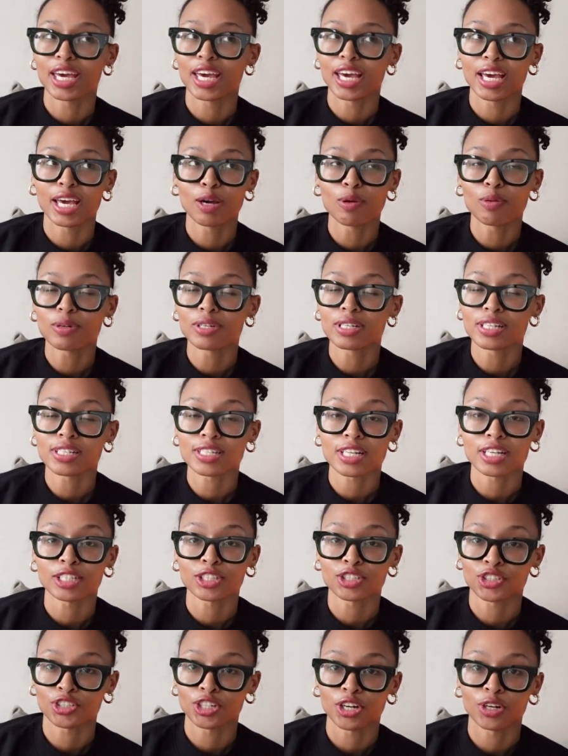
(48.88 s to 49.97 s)
it was a
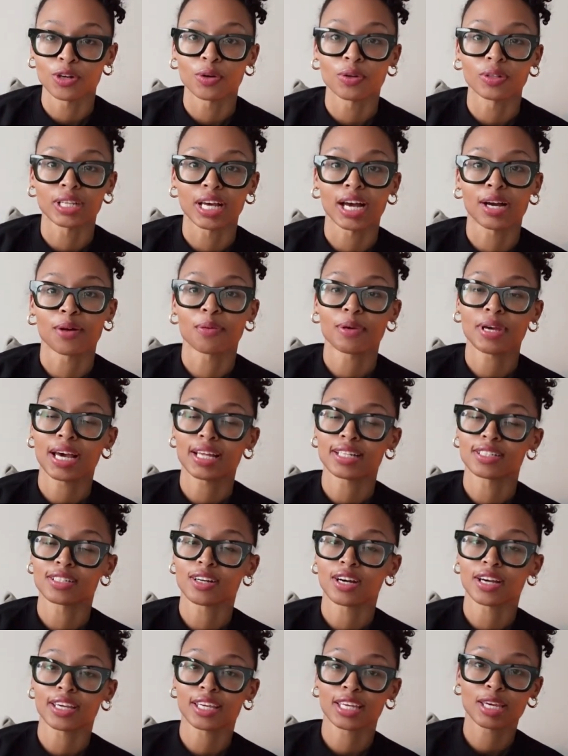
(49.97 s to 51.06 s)
struggle. Like, we had to
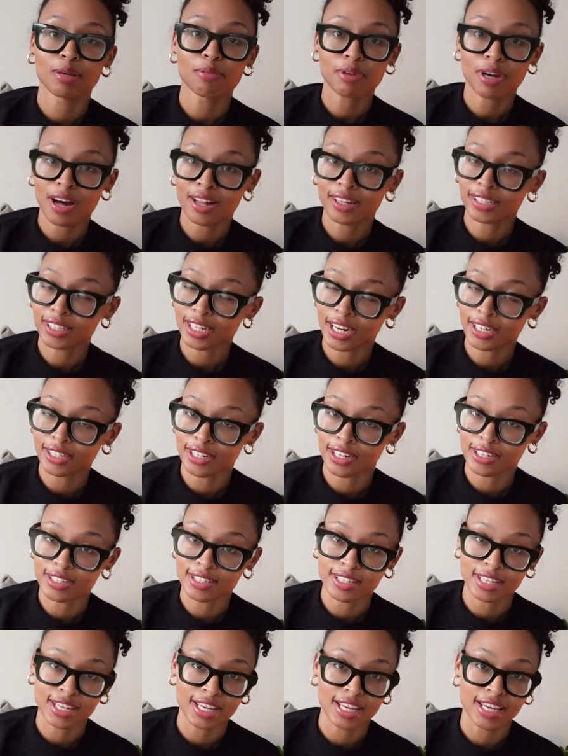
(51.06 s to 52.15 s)
keep calling our
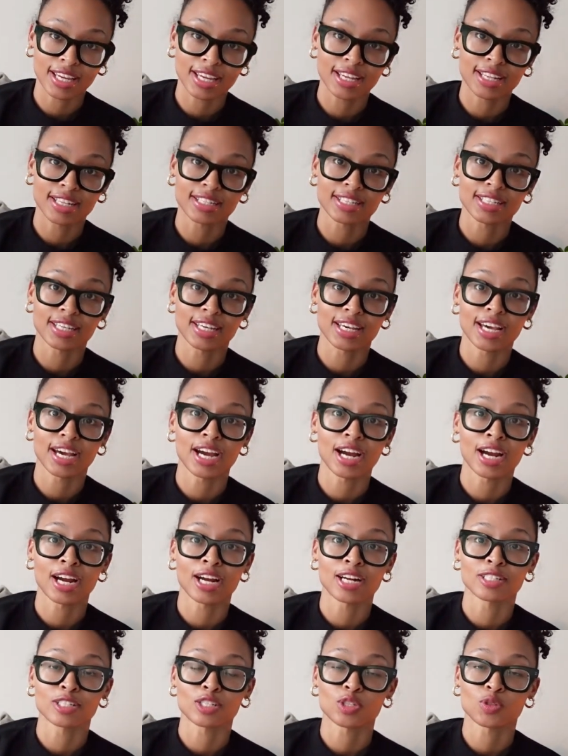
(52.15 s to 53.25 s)
nurse in to get
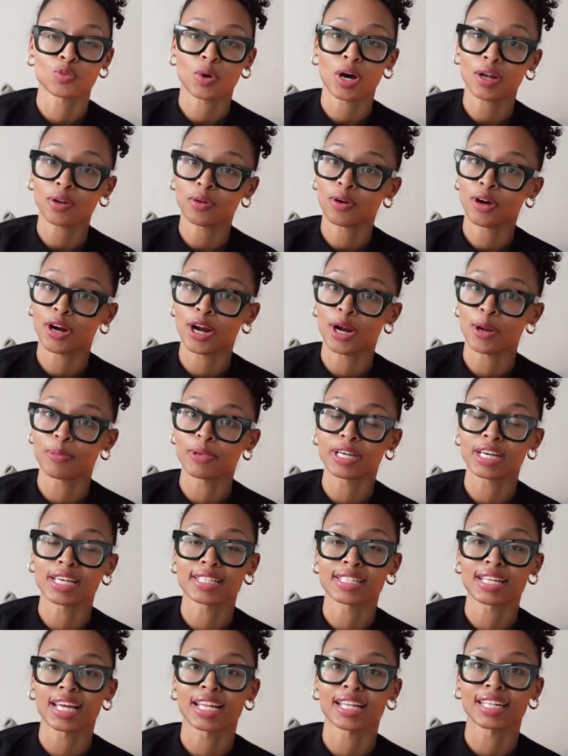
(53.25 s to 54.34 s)
her to swaddle her
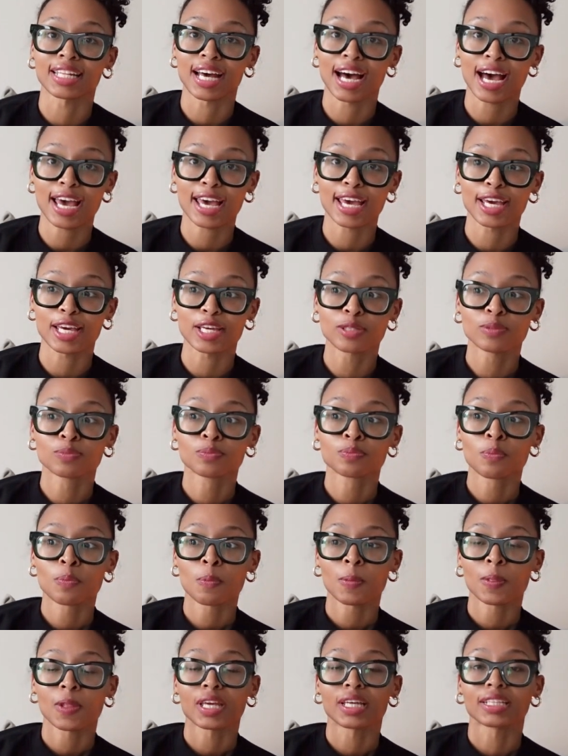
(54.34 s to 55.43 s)
because at night,
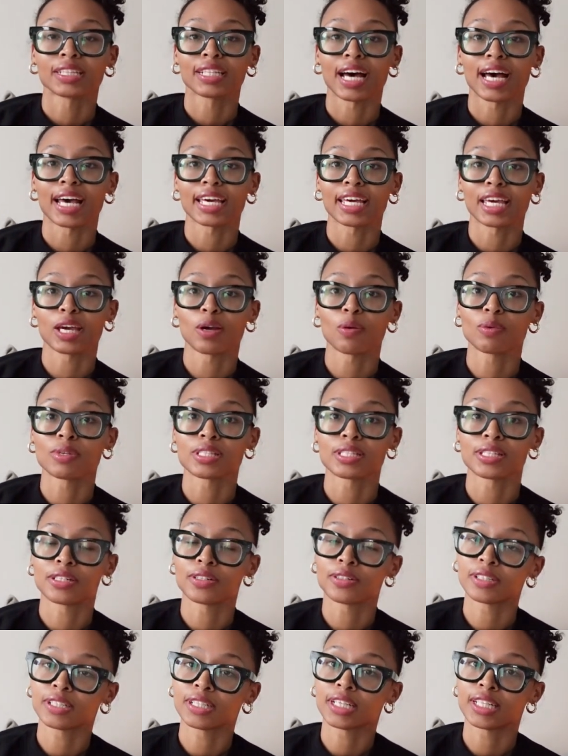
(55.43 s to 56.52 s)
like, it was
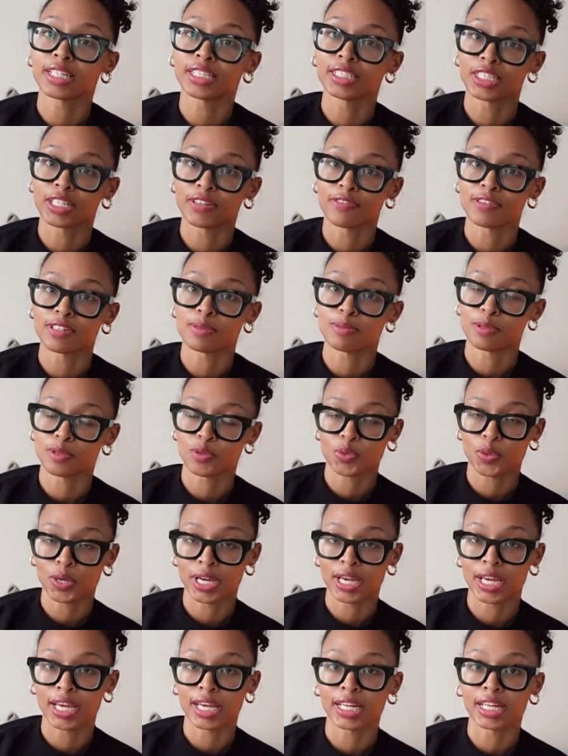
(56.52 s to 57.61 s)
literally the difference
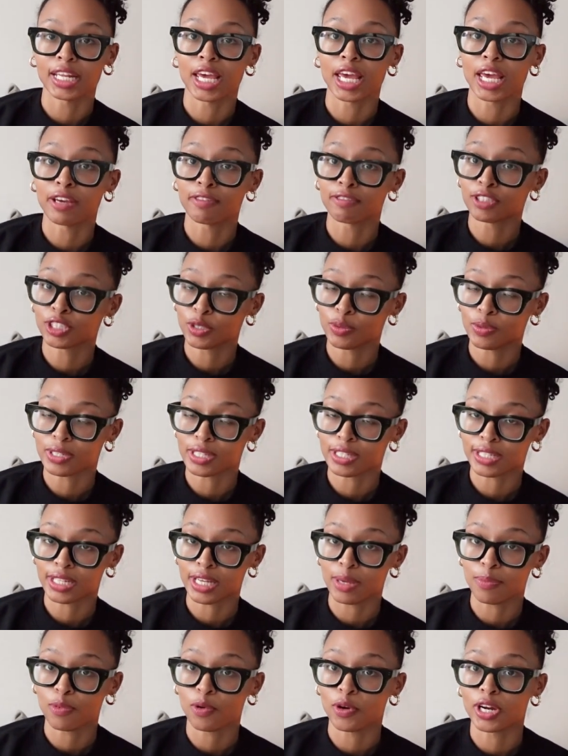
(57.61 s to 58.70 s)
between if she would
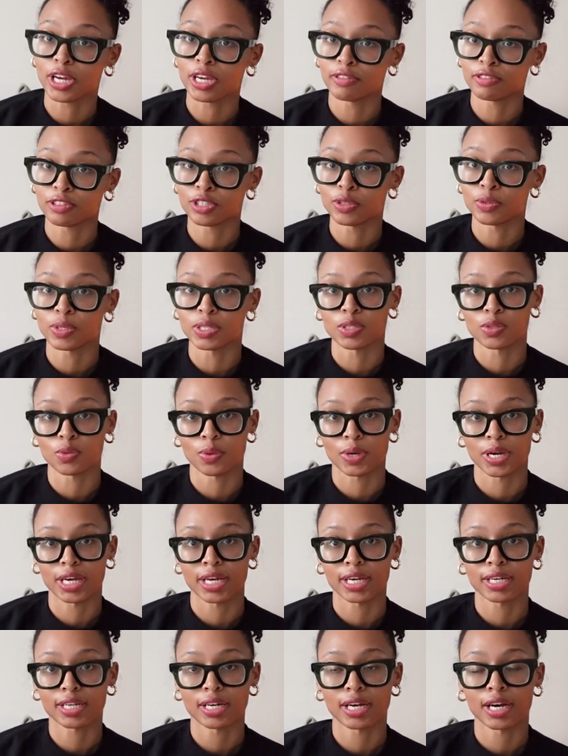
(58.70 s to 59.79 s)
sleep or if she was
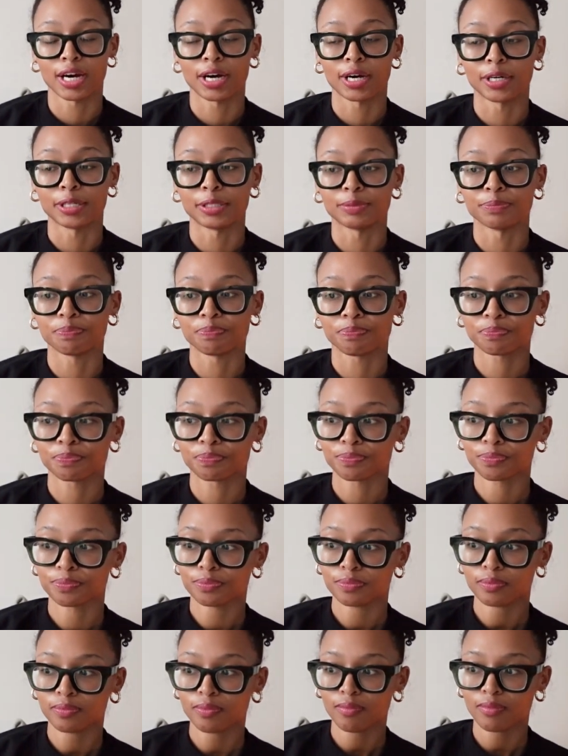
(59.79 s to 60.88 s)
awake.
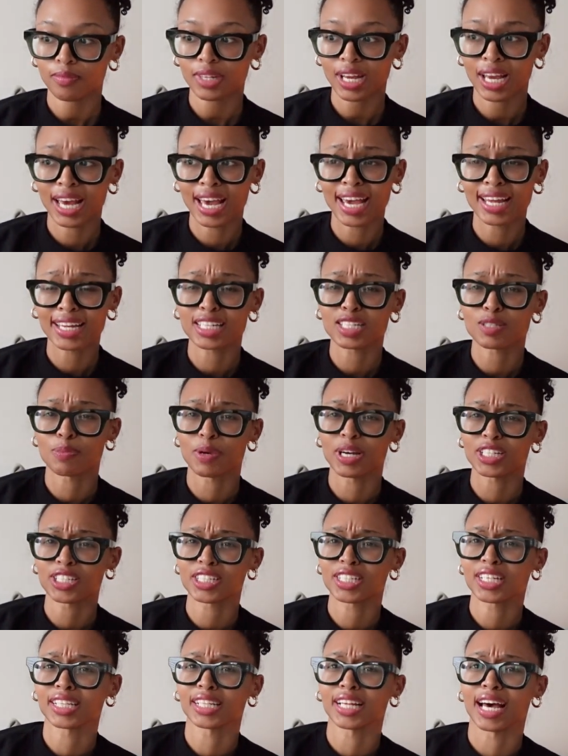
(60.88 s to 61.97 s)
And
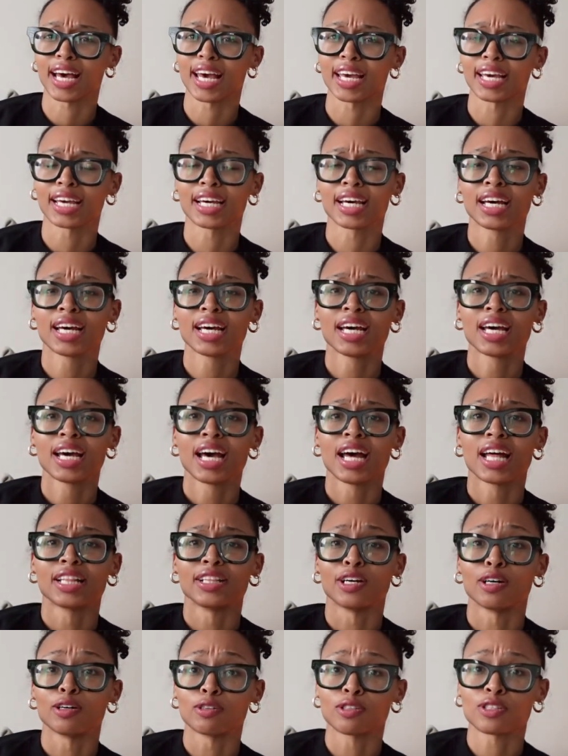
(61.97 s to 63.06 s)
especially like
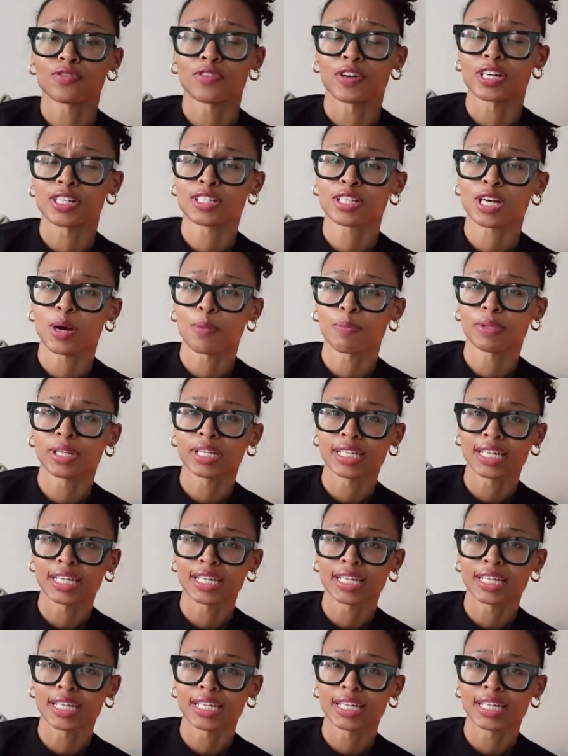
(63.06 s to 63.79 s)
those first couple of